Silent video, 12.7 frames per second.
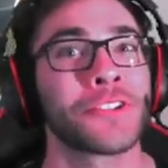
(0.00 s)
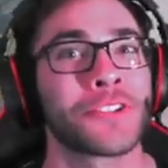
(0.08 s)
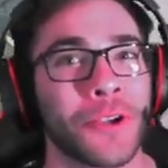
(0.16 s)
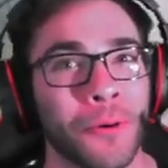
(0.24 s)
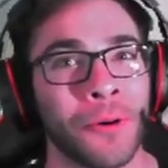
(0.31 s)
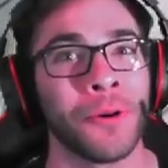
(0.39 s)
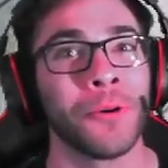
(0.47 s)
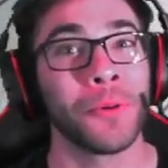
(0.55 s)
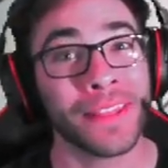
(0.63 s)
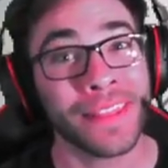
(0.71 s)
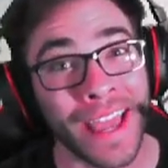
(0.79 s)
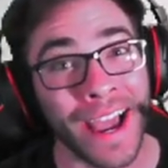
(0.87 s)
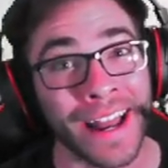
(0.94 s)
So
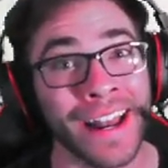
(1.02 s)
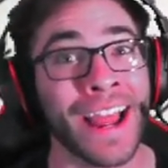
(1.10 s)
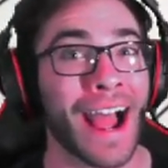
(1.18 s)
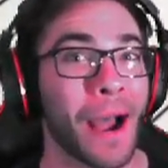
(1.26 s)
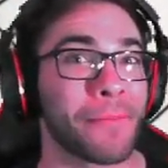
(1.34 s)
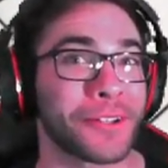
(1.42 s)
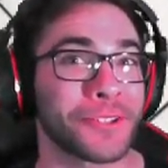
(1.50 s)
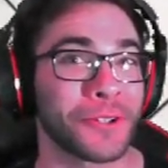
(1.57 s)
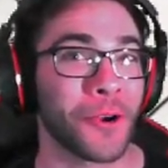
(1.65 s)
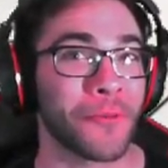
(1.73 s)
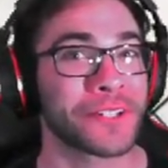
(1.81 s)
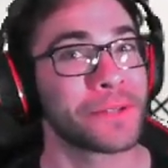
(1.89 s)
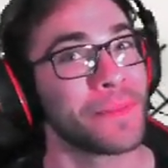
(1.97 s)
with that, I'm going to turn
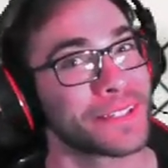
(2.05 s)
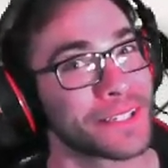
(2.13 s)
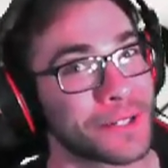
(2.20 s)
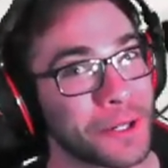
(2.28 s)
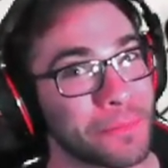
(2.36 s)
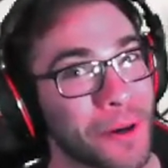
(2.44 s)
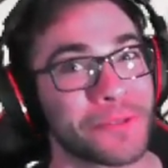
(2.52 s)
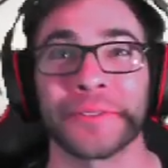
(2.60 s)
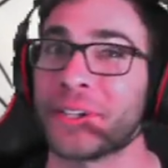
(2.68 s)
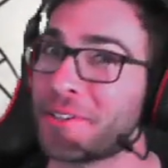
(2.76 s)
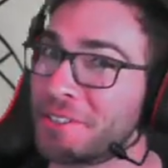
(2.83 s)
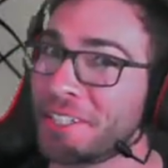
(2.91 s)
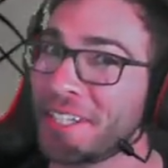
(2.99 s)
it over to Mrs. Turnbough, so
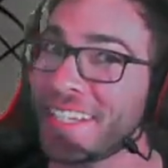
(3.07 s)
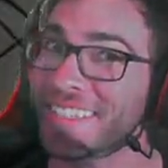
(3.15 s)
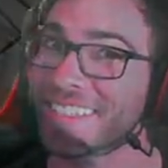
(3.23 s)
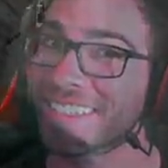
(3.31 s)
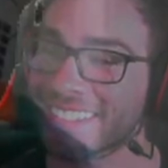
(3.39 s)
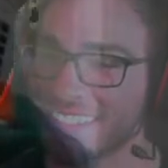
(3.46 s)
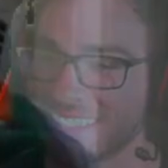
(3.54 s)
here she is.